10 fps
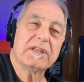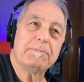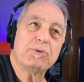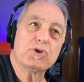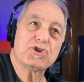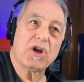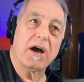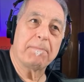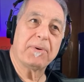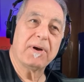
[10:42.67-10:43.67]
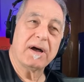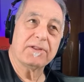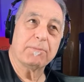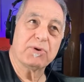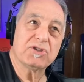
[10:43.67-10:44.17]
push up
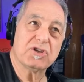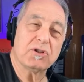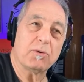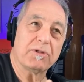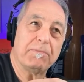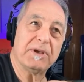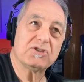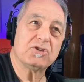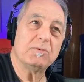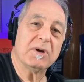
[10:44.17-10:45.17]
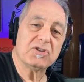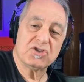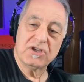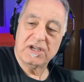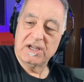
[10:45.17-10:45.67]
on the bridge and lower the pitch too
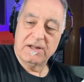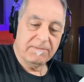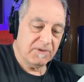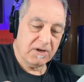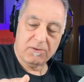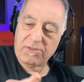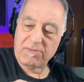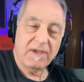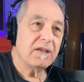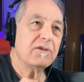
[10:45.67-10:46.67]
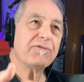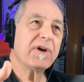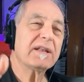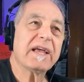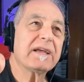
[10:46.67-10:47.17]
much. You know, you'll
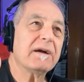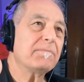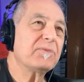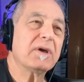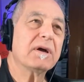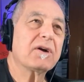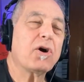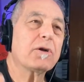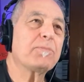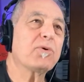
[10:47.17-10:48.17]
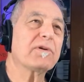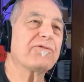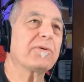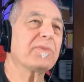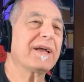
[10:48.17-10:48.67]
find like the cardboard
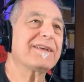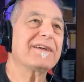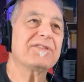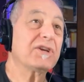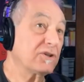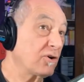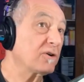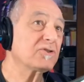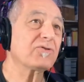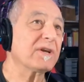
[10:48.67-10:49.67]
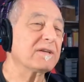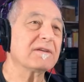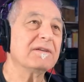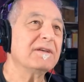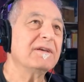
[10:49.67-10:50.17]
from like the guitar string
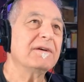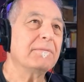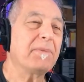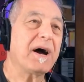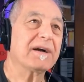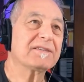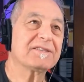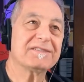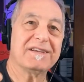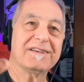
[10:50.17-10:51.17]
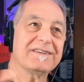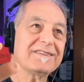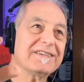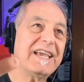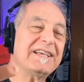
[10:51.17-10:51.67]
box
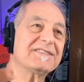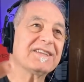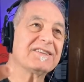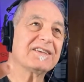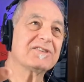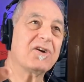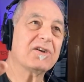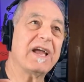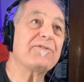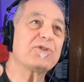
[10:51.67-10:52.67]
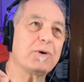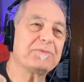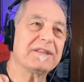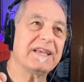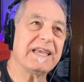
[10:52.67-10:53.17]
case, that the guitar
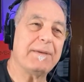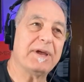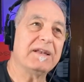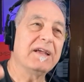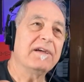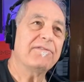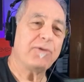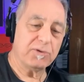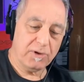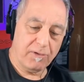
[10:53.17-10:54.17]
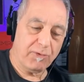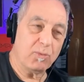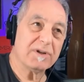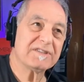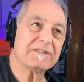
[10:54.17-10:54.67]
envelope that they came in. Fold it over
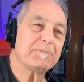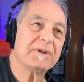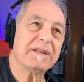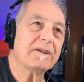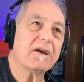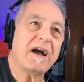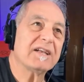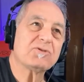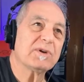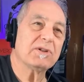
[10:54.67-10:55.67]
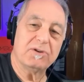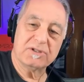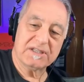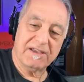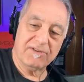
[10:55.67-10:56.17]
once, slip it in there. It's real
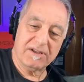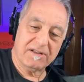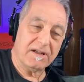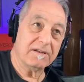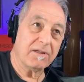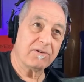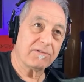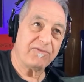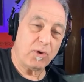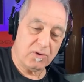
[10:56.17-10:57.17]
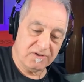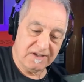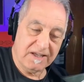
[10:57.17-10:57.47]
loose. Give it another fold.